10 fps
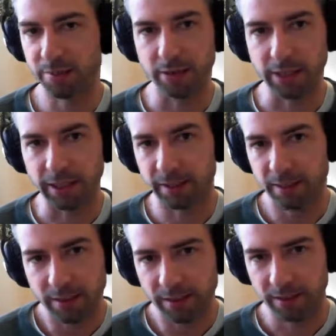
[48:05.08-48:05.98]
for
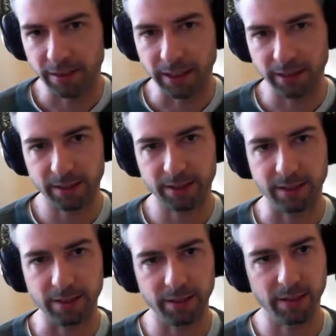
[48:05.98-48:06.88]
it, right?
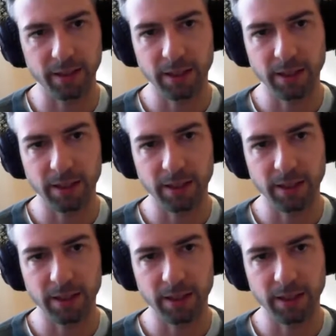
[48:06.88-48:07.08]
Start